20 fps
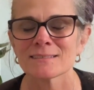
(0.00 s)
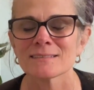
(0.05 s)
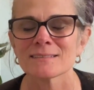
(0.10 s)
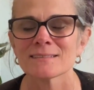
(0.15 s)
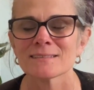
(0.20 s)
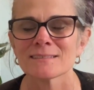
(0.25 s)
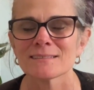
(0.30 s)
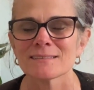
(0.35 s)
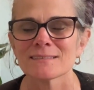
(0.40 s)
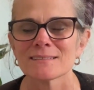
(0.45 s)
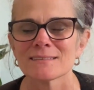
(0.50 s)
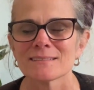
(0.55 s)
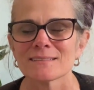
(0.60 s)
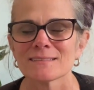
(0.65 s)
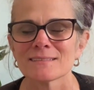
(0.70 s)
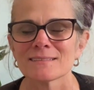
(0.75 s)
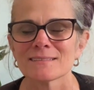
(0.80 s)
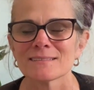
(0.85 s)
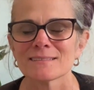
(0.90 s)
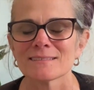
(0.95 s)

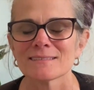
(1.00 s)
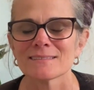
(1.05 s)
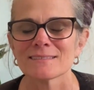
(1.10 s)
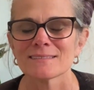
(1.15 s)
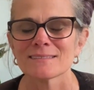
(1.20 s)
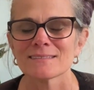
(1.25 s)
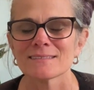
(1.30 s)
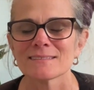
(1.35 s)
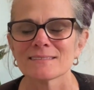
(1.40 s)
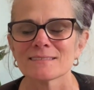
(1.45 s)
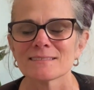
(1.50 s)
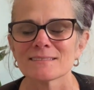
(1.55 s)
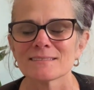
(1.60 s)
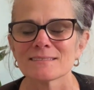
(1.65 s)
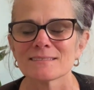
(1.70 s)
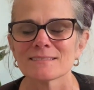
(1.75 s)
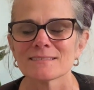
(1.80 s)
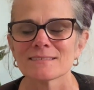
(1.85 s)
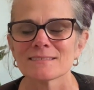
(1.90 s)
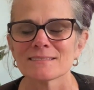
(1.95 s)

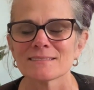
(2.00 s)
(silence)